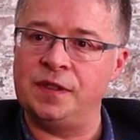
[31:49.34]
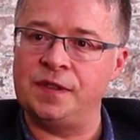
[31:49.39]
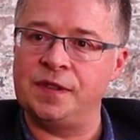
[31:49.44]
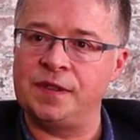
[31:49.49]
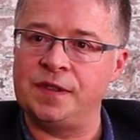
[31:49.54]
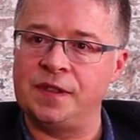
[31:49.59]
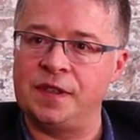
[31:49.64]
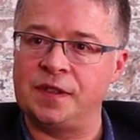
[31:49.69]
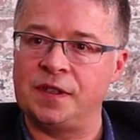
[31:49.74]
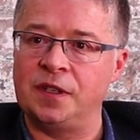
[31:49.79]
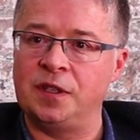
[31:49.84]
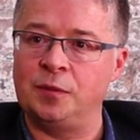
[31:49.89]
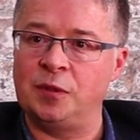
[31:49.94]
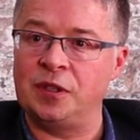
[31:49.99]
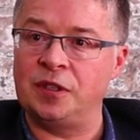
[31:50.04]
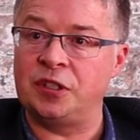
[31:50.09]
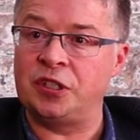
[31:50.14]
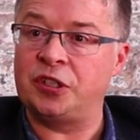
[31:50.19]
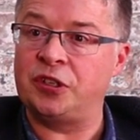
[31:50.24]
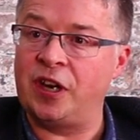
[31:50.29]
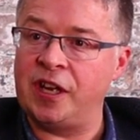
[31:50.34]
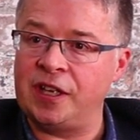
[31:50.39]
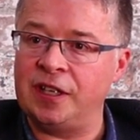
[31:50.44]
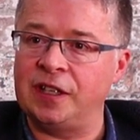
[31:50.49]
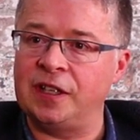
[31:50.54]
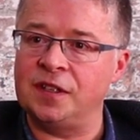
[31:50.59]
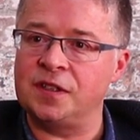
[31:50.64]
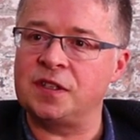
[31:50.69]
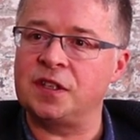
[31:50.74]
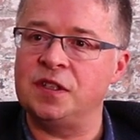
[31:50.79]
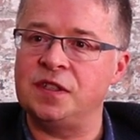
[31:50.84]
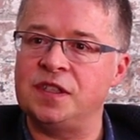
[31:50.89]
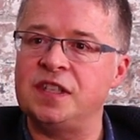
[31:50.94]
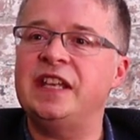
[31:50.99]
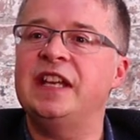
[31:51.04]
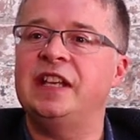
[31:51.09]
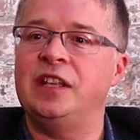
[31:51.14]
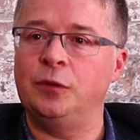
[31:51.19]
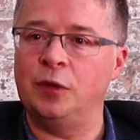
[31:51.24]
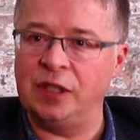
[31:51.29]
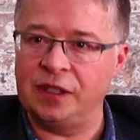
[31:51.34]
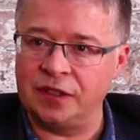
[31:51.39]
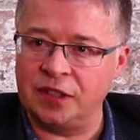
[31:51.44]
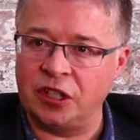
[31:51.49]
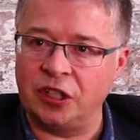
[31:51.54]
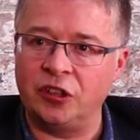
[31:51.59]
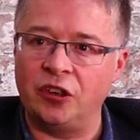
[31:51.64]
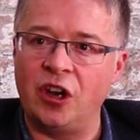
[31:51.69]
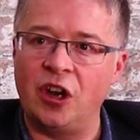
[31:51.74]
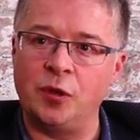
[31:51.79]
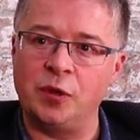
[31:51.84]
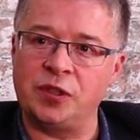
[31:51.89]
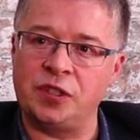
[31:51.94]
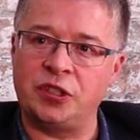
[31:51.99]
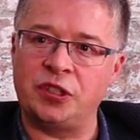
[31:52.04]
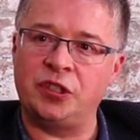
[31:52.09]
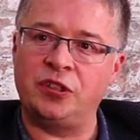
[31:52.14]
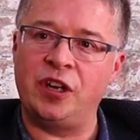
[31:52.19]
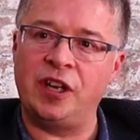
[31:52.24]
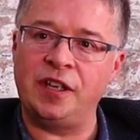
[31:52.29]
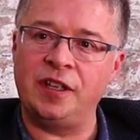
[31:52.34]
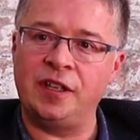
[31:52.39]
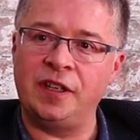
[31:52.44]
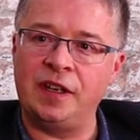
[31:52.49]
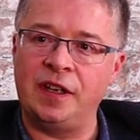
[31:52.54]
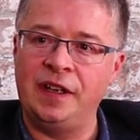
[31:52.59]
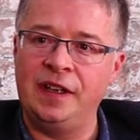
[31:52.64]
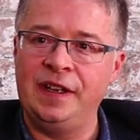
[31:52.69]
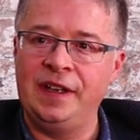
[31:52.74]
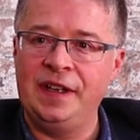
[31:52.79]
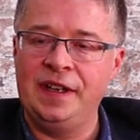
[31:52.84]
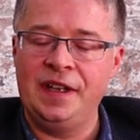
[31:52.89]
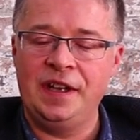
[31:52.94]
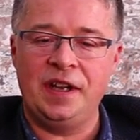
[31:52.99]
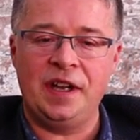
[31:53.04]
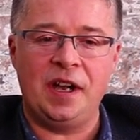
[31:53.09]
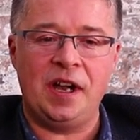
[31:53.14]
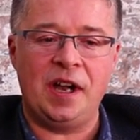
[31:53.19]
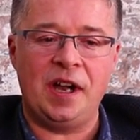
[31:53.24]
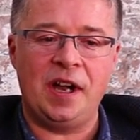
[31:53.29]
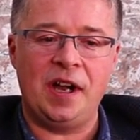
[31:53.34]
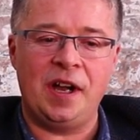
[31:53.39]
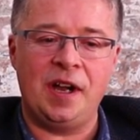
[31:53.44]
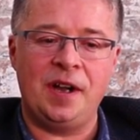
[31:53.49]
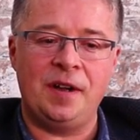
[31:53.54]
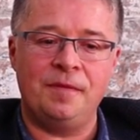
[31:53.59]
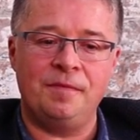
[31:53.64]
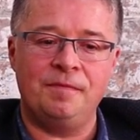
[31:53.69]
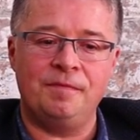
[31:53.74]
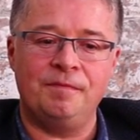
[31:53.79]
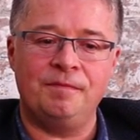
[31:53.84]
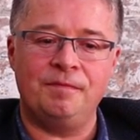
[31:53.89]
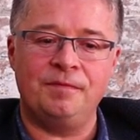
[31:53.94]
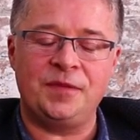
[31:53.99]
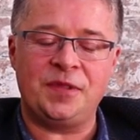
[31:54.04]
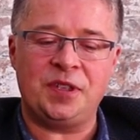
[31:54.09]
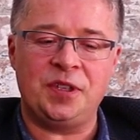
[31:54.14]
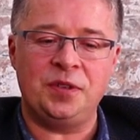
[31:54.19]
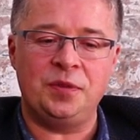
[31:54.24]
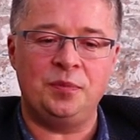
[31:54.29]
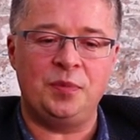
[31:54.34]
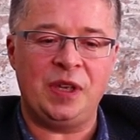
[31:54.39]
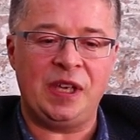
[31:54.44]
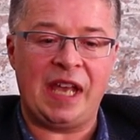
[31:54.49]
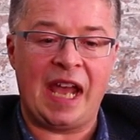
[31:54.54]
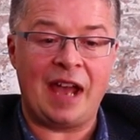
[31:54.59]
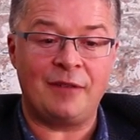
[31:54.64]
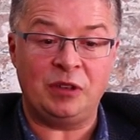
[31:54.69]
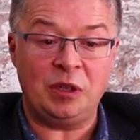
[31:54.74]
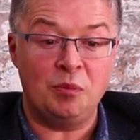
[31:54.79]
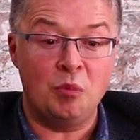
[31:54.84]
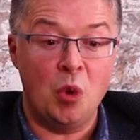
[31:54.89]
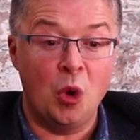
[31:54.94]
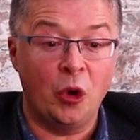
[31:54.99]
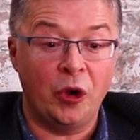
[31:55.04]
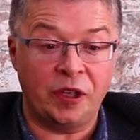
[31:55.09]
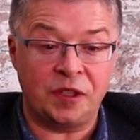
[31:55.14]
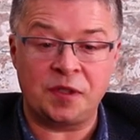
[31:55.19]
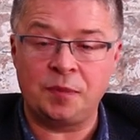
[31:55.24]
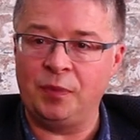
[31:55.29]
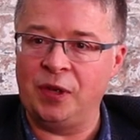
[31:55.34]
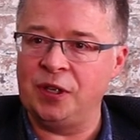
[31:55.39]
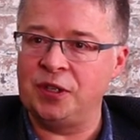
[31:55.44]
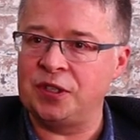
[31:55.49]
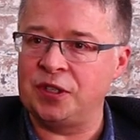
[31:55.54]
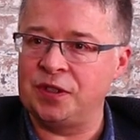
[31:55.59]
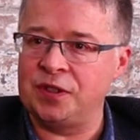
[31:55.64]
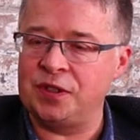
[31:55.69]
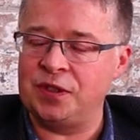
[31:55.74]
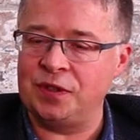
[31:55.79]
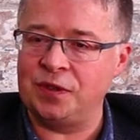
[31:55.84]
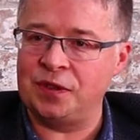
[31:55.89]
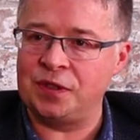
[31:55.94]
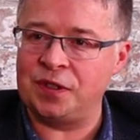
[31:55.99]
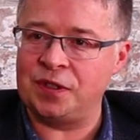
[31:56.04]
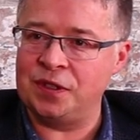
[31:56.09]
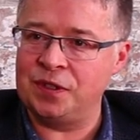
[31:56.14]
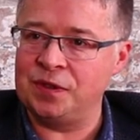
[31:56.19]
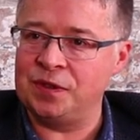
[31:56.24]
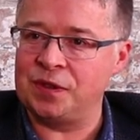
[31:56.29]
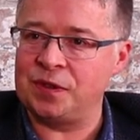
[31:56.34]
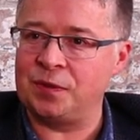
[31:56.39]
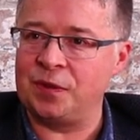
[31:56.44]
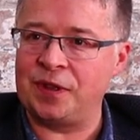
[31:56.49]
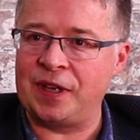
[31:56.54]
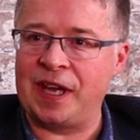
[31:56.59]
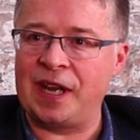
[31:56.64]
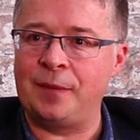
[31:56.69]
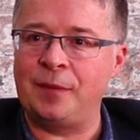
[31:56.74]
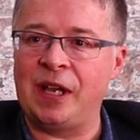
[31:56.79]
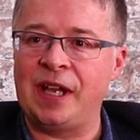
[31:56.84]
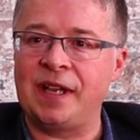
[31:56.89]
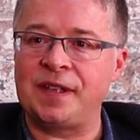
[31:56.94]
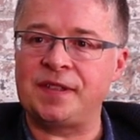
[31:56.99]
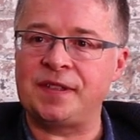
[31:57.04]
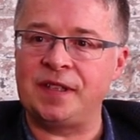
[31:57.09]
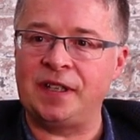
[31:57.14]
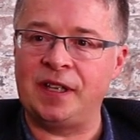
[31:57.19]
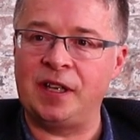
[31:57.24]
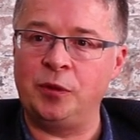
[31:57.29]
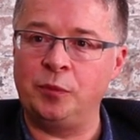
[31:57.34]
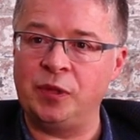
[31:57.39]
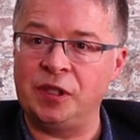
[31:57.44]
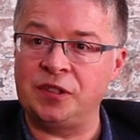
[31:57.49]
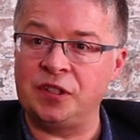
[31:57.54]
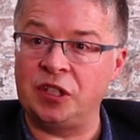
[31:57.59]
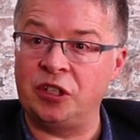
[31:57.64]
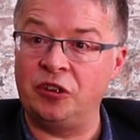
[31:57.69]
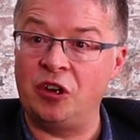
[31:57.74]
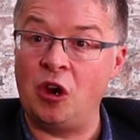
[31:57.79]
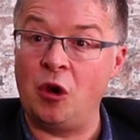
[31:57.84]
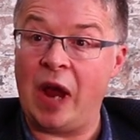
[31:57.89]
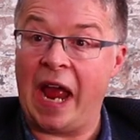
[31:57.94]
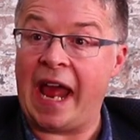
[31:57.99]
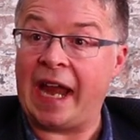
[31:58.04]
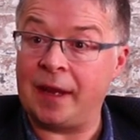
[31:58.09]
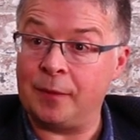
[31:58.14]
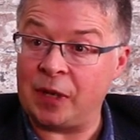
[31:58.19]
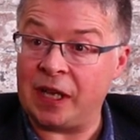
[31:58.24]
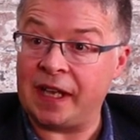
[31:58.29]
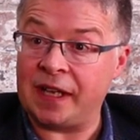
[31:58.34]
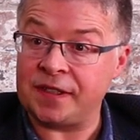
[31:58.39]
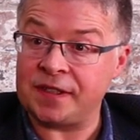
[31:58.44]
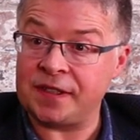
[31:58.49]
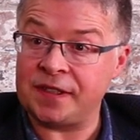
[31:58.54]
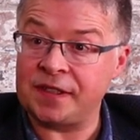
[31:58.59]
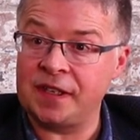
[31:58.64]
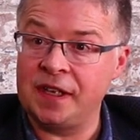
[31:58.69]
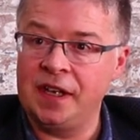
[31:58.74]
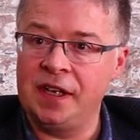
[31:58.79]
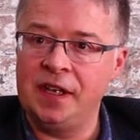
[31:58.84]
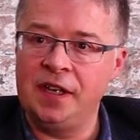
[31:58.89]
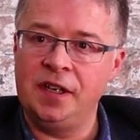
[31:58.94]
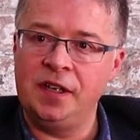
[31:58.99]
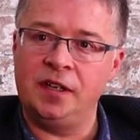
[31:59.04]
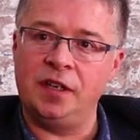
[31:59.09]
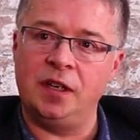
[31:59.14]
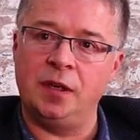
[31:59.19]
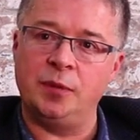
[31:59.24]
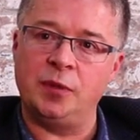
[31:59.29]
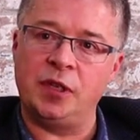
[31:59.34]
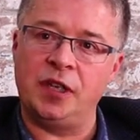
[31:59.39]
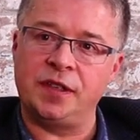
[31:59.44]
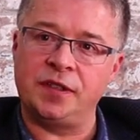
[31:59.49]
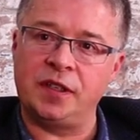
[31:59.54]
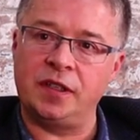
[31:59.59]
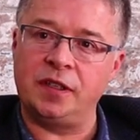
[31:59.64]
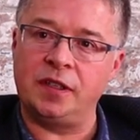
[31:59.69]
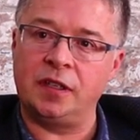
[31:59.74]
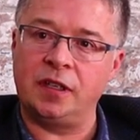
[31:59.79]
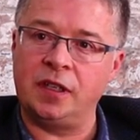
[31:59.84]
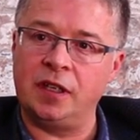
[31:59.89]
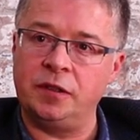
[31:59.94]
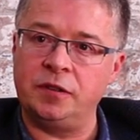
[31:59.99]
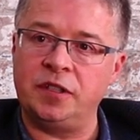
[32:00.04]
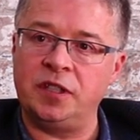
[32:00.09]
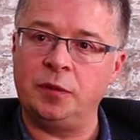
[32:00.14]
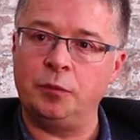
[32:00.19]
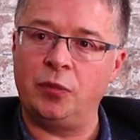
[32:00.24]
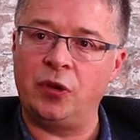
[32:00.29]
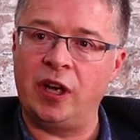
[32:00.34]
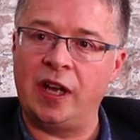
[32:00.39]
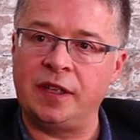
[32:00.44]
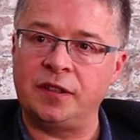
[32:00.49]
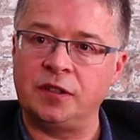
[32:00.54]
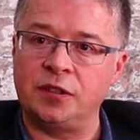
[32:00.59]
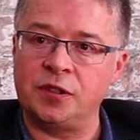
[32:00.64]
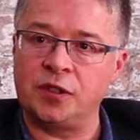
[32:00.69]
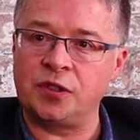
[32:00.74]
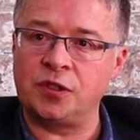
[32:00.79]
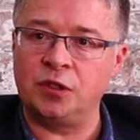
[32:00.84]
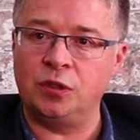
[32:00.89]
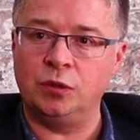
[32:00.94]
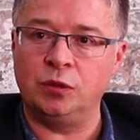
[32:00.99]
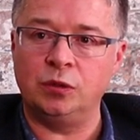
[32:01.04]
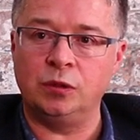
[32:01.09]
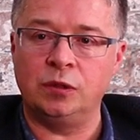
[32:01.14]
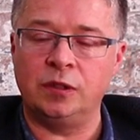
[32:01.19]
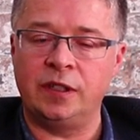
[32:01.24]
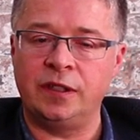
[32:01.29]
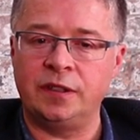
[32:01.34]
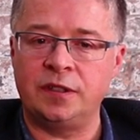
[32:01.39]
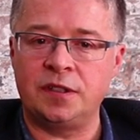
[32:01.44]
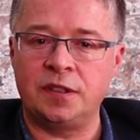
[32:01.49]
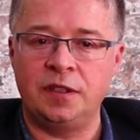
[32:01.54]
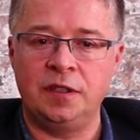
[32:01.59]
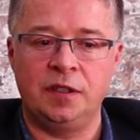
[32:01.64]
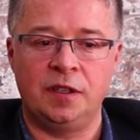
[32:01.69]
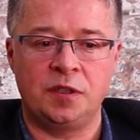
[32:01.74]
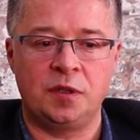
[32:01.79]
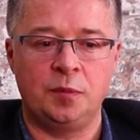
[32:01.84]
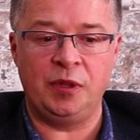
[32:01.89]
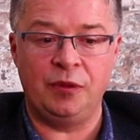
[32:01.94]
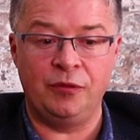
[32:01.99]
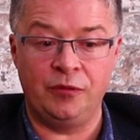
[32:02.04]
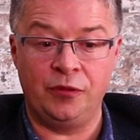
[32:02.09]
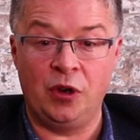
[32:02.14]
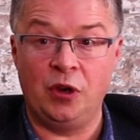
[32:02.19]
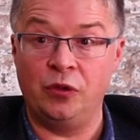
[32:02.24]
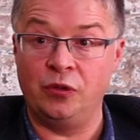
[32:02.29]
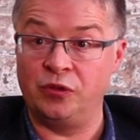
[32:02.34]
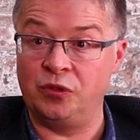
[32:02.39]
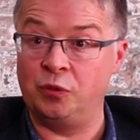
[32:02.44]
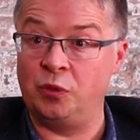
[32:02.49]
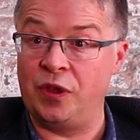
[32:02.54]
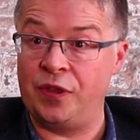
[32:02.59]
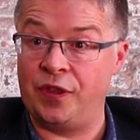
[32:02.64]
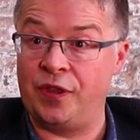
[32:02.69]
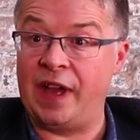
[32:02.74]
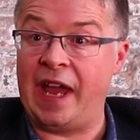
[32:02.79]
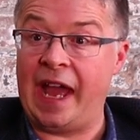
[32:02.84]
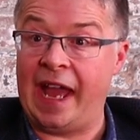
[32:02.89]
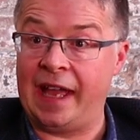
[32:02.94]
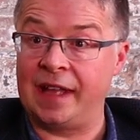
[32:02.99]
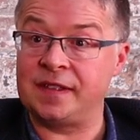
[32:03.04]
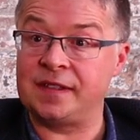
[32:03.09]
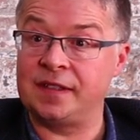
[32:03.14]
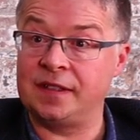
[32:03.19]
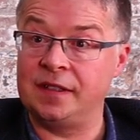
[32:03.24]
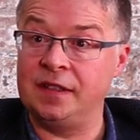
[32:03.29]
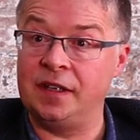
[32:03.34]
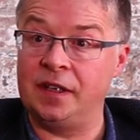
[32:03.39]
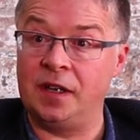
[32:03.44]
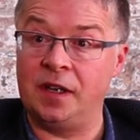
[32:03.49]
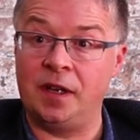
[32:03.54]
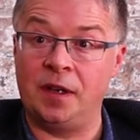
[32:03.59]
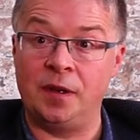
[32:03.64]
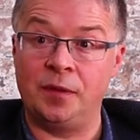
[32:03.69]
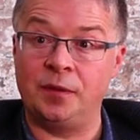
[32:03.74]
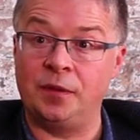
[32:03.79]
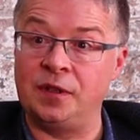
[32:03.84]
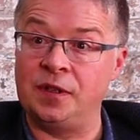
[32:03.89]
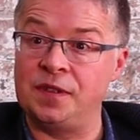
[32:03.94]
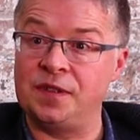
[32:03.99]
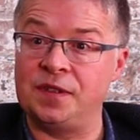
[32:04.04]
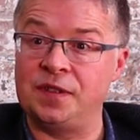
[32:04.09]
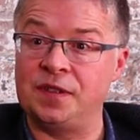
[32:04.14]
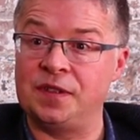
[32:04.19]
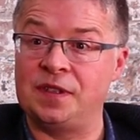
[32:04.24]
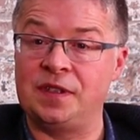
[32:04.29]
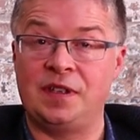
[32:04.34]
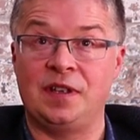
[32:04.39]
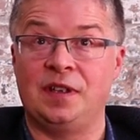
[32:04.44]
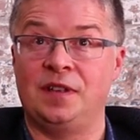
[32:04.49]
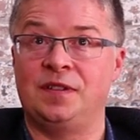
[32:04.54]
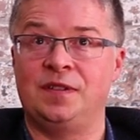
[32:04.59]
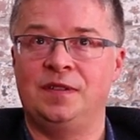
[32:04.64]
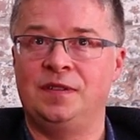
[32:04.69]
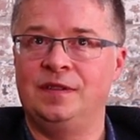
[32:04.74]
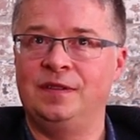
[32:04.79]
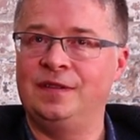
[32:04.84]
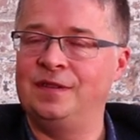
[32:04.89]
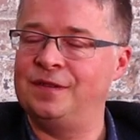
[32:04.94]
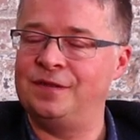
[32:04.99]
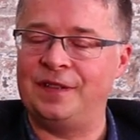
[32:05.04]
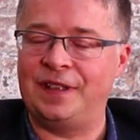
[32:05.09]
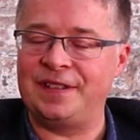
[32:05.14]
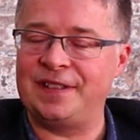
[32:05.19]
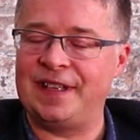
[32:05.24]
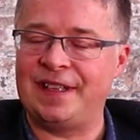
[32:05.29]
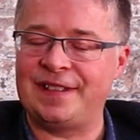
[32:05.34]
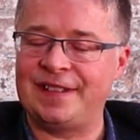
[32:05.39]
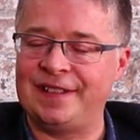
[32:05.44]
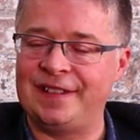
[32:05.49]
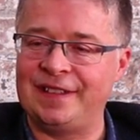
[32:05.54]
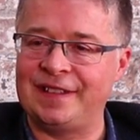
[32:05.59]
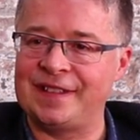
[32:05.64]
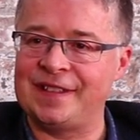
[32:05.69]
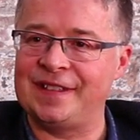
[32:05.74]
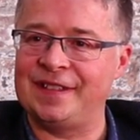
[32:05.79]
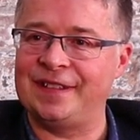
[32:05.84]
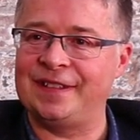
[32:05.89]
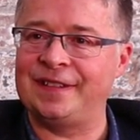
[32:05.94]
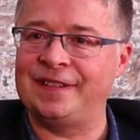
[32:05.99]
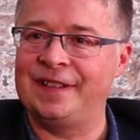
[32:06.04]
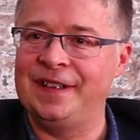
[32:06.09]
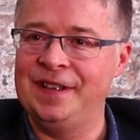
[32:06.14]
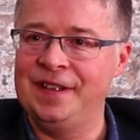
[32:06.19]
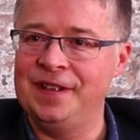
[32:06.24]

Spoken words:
is going to be the training, is continuing to grow as a trainer. To be having more exposure to the students with Animas and helping to grow Animas as a coaching brand and a school, and to, to be involved with that, it's just fantastic. So